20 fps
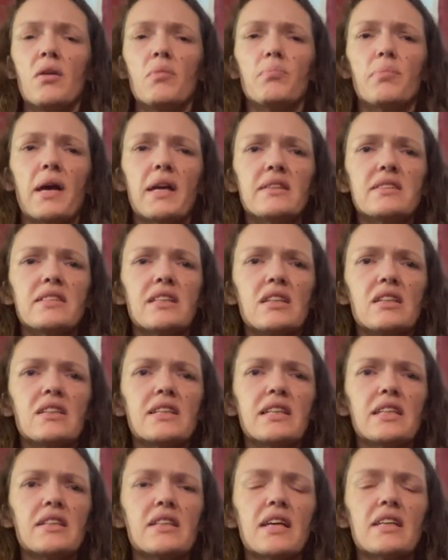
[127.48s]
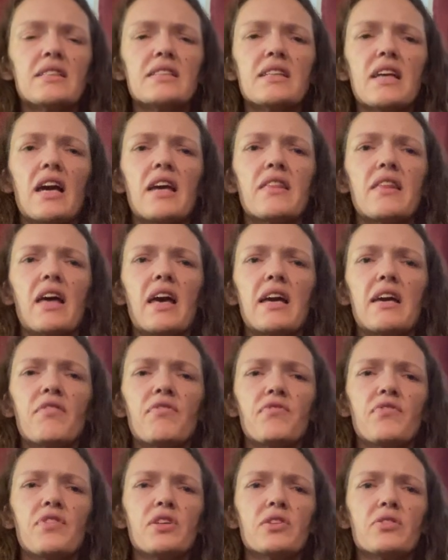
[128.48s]
basically they say that it
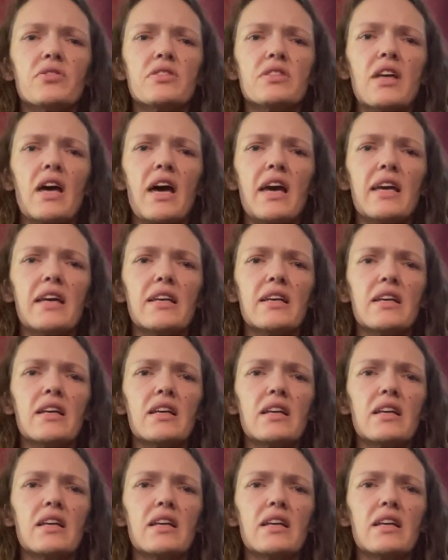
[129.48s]
feels like